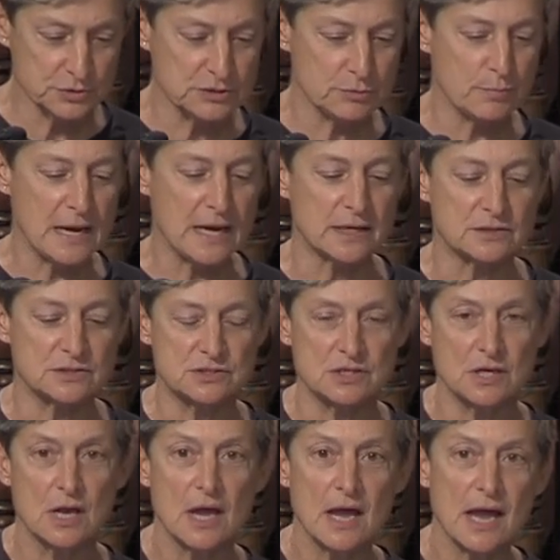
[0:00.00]
demands
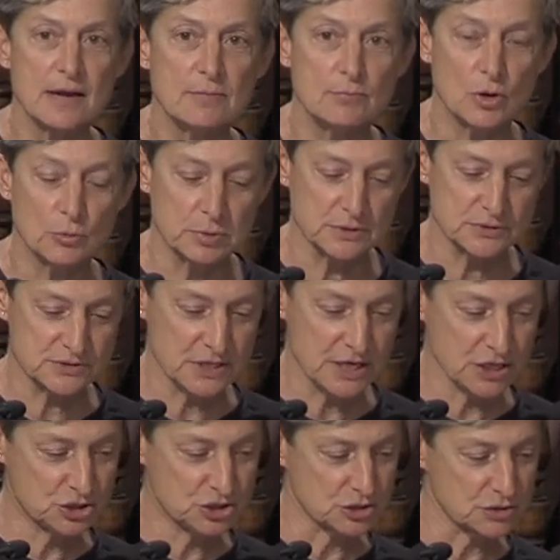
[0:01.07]
and
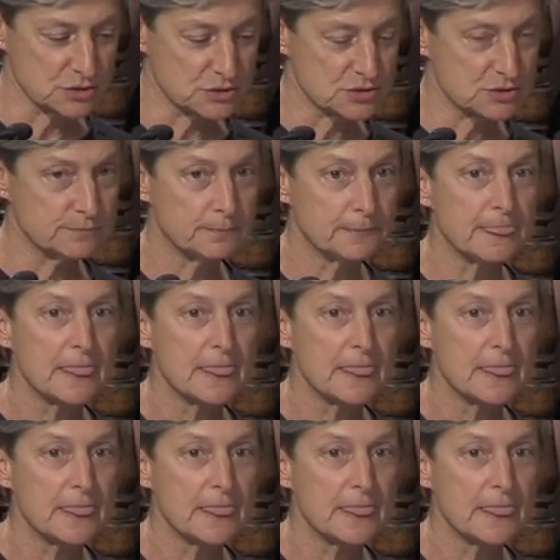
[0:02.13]
mobilizations.